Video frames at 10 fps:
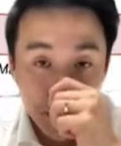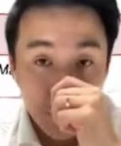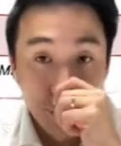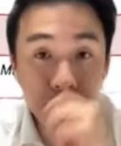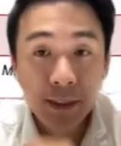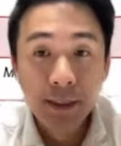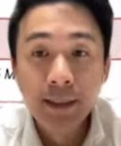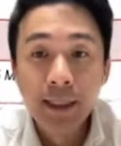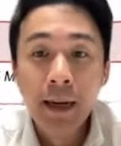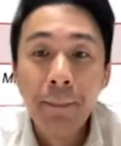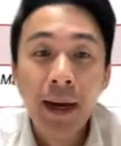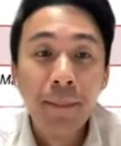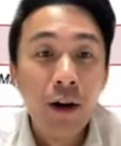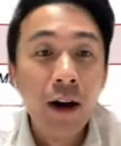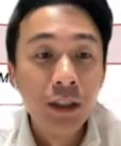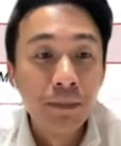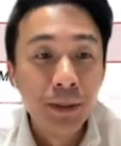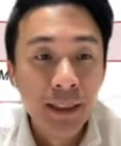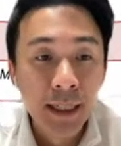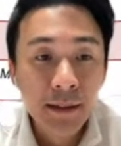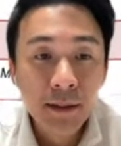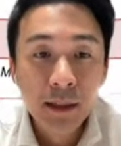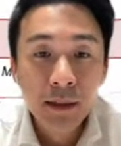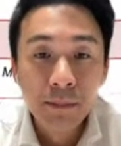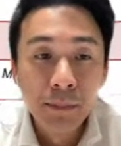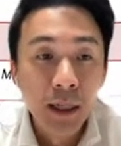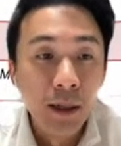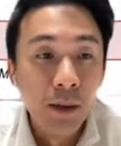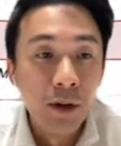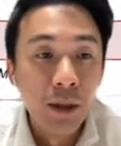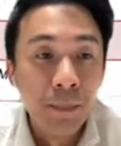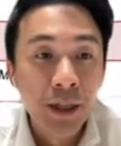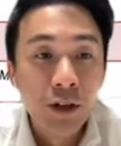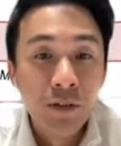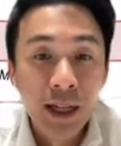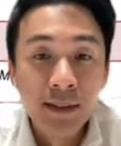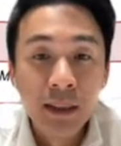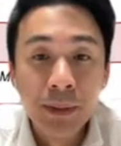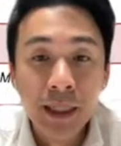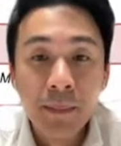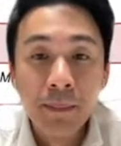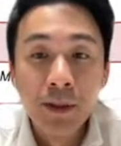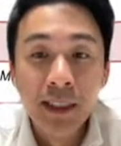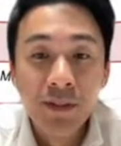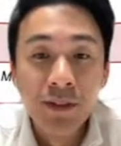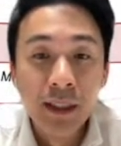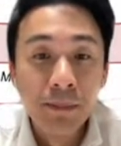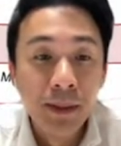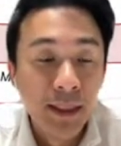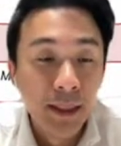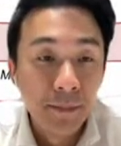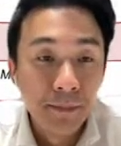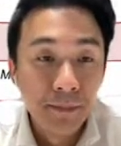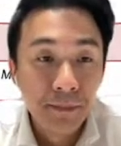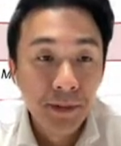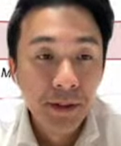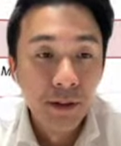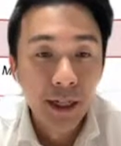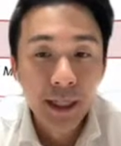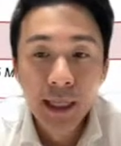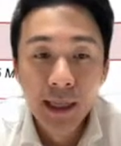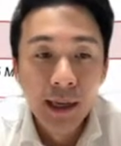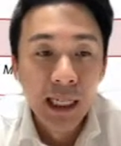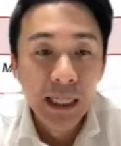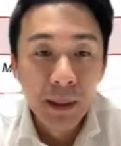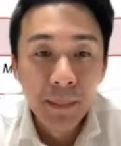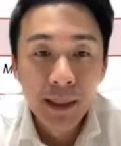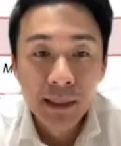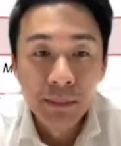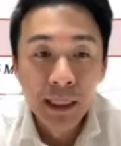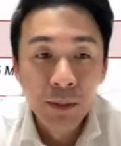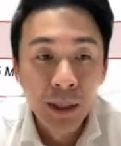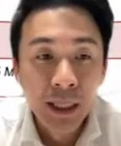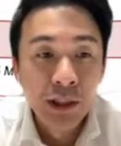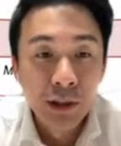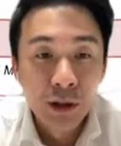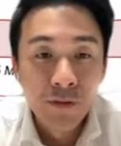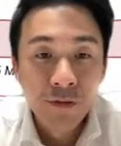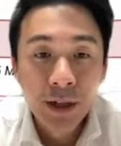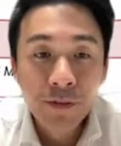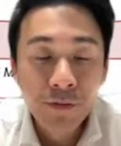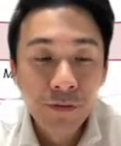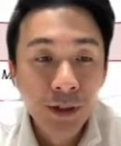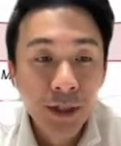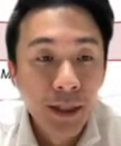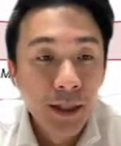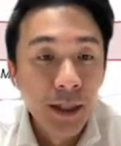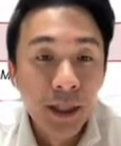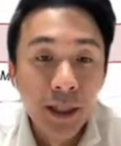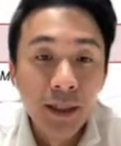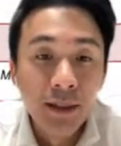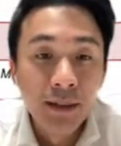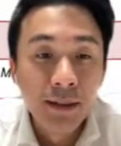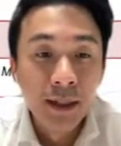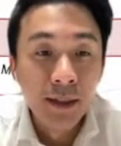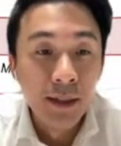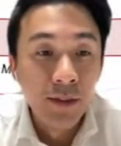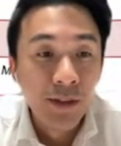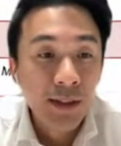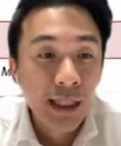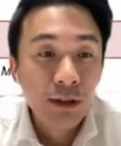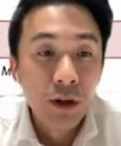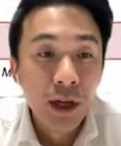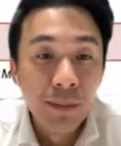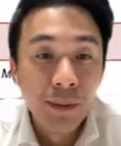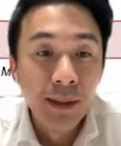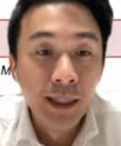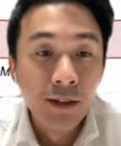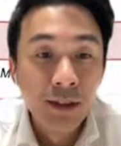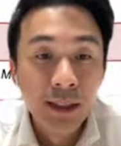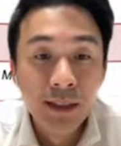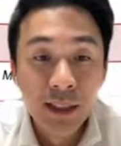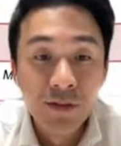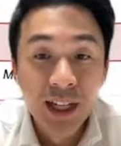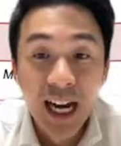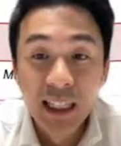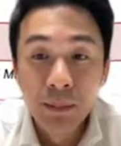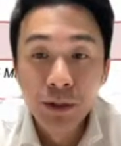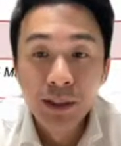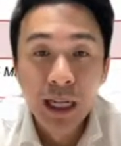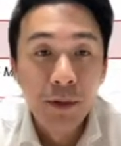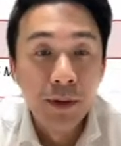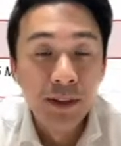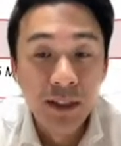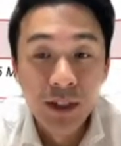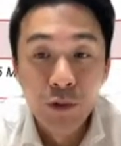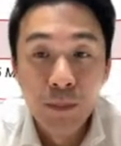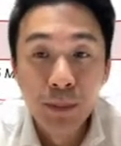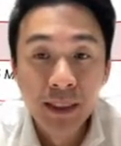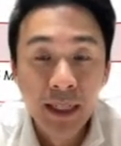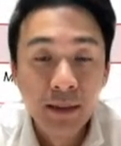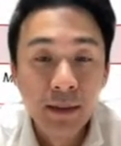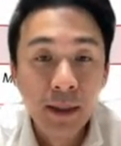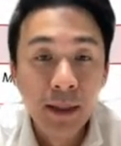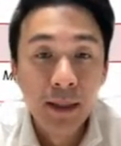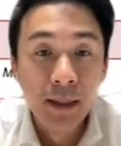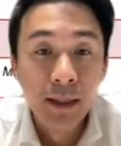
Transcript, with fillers: was up by about 100% uh, on the back of Galaxy being up about 17%. All right, Alibaba similarly made in the top five. It is uh, the five times long Alibaba DLC DVIW is up about 71% uh,